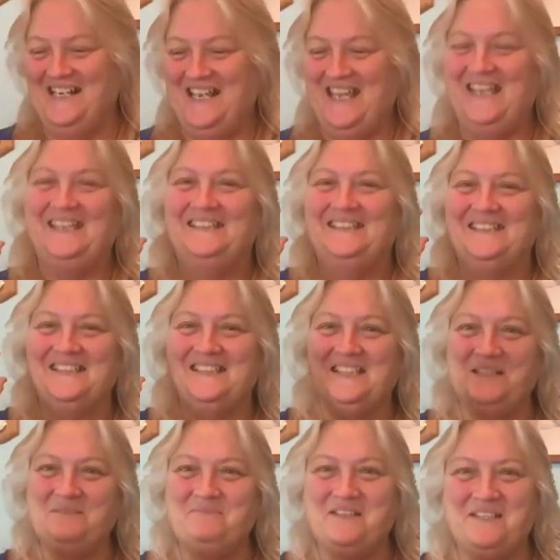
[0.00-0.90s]
hey, does
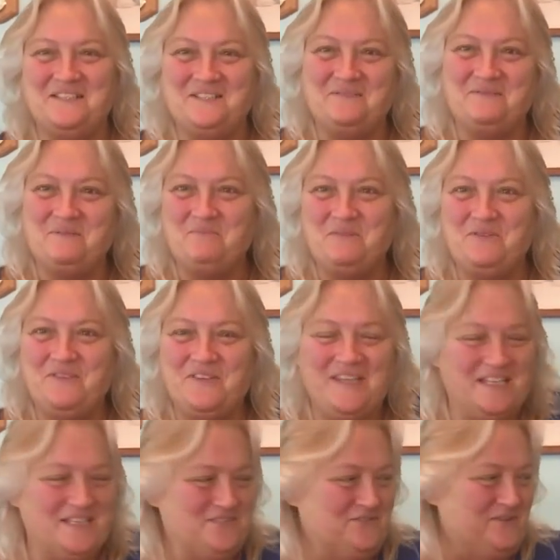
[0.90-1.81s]
anybody know what movie
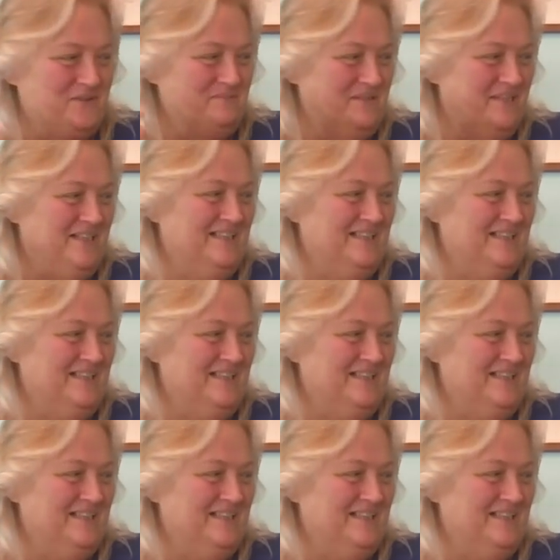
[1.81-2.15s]
that's from?